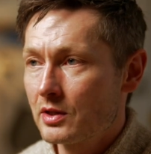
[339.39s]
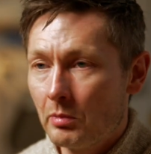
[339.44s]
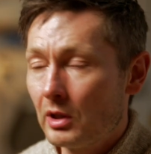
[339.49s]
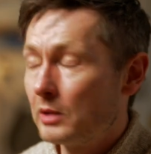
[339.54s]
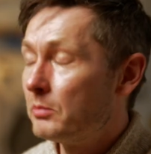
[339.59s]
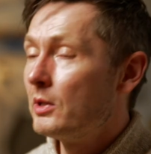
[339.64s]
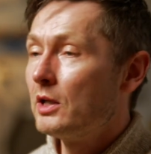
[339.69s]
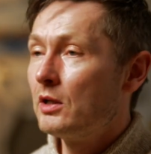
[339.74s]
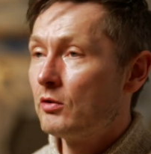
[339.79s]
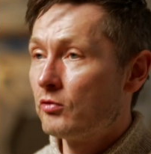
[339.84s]

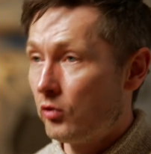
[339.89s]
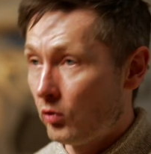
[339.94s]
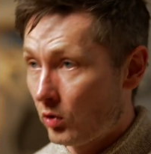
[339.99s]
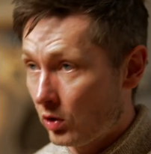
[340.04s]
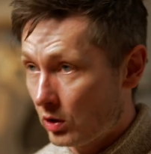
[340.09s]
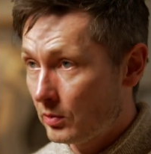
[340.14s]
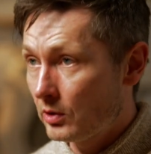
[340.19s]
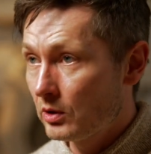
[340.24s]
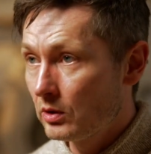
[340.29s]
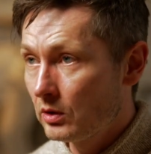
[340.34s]
But being
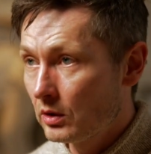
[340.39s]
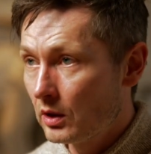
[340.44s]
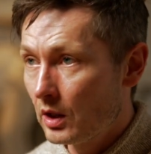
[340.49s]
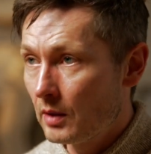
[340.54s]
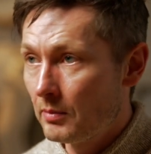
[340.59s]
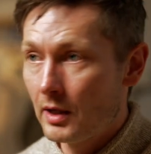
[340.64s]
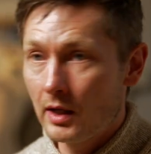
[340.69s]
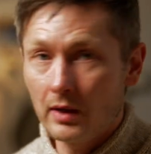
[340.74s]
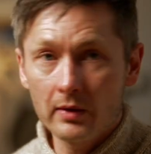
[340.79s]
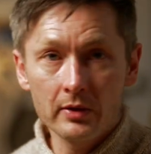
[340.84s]
formal
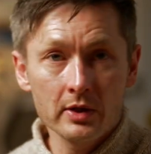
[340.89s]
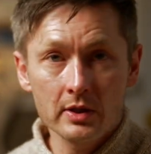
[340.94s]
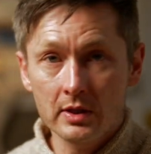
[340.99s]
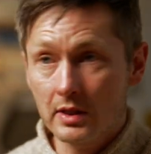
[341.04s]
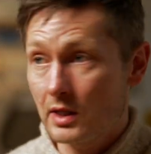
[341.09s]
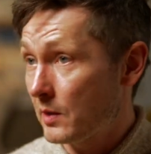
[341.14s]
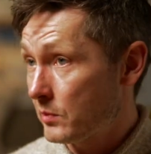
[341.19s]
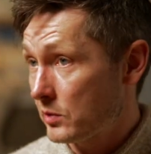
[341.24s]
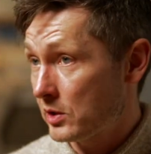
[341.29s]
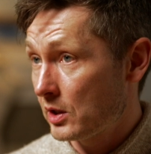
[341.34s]
about the
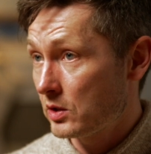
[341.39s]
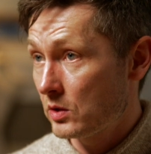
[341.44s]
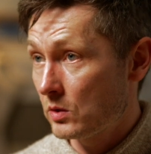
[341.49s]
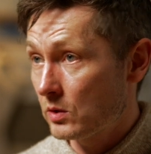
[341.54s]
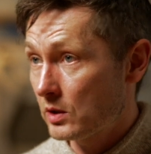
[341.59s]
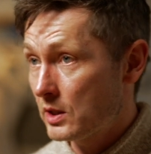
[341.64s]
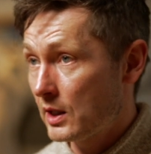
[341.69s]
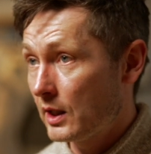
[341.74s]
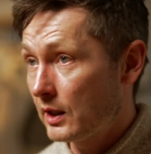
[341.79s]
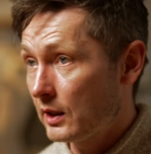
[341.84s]
steps that
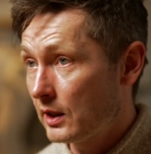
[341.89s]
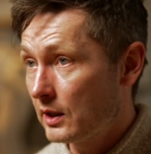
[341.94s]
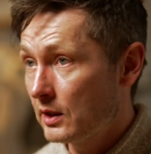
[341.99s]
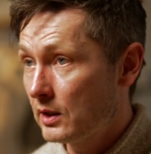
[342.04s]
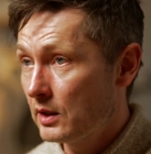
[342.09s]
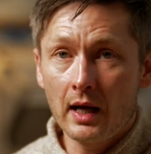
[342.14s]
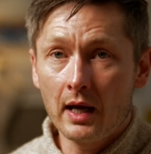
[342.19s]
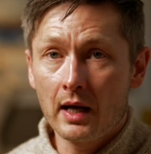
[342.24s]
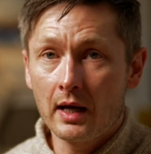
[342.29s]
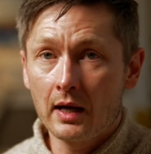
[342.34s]
you're
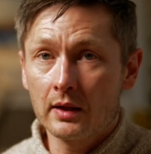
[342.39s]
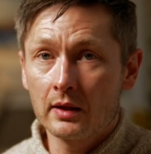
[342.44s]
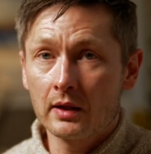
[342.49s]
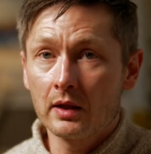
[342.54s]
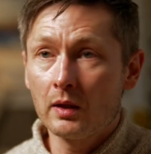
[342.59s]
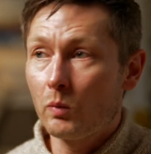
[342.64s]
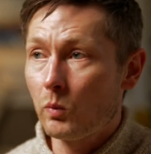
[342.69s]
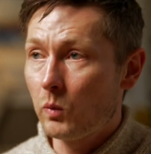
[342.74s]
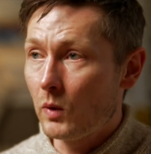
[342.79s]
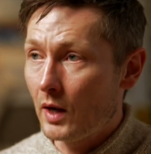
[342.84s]
taking and
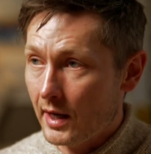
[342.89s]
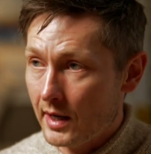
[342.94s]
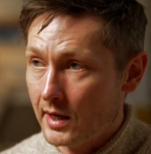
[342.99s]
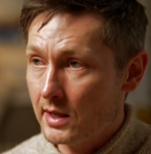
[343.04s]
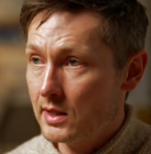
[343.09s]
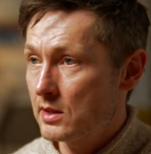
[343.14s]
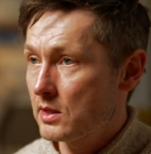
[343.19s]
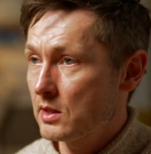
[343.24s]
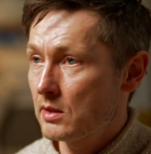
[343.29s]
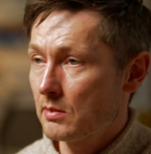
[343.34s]
the
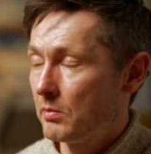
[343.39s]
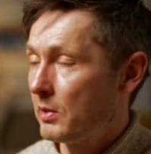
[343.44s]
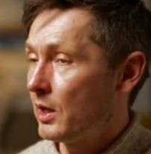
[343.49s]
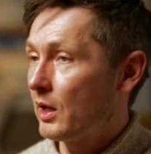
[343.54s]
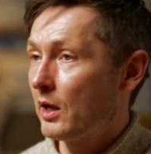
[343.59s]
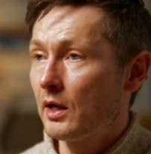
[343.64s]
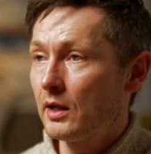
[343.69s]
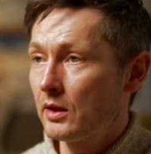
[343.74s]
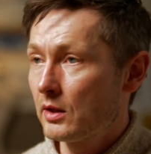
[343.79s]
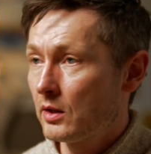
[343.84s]
whys
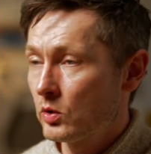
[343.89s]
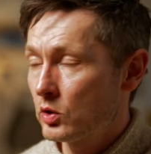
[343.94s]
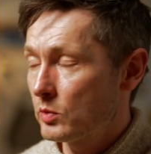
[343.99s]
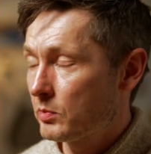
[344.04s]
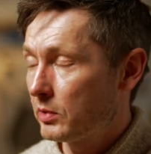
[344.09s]
behind those